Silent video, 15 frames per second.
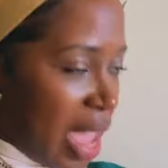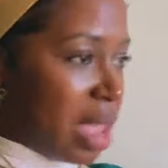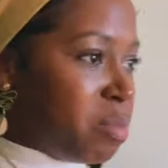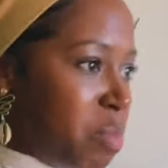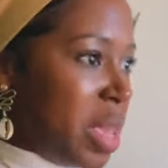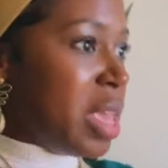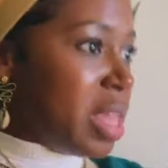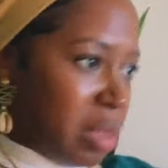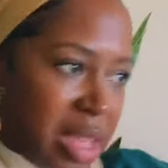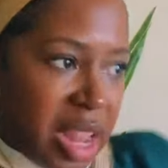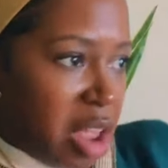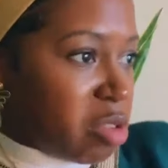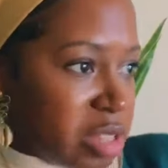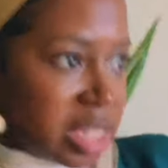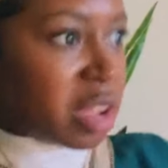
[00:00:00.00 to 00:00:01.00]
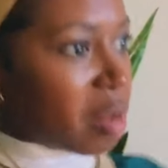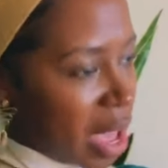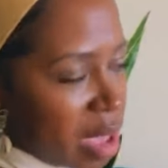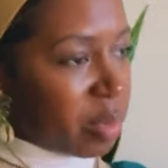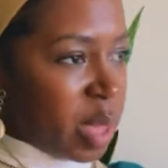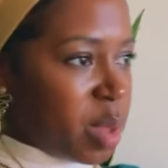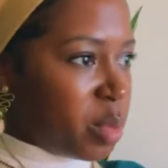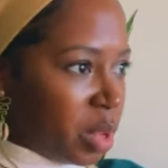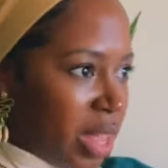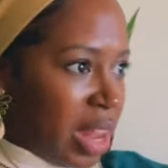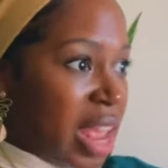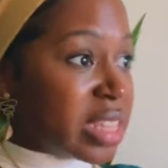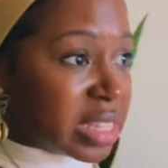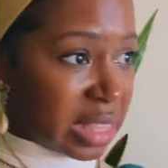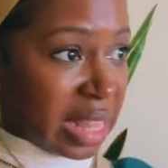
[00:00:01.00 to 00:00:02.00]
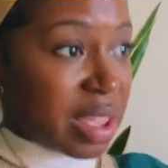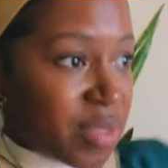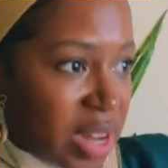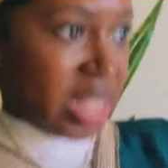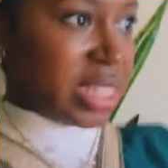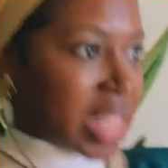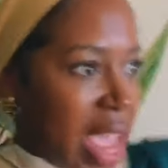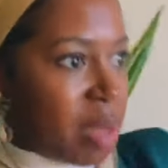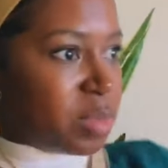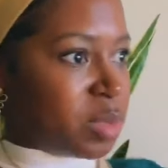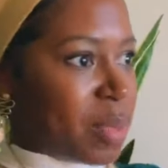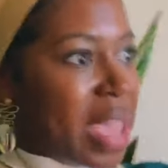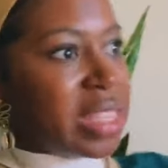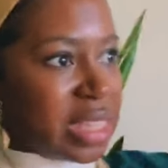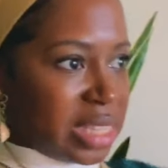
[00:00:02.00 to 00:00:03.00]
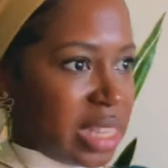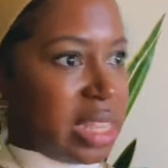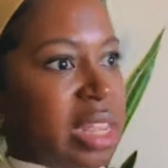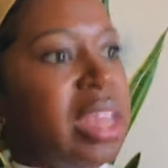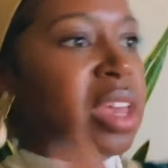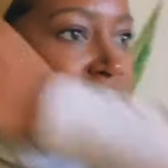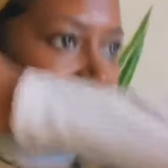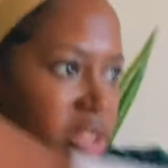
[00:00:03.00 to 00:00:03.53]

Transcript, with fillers: and be close to white people and us live in the same spaces and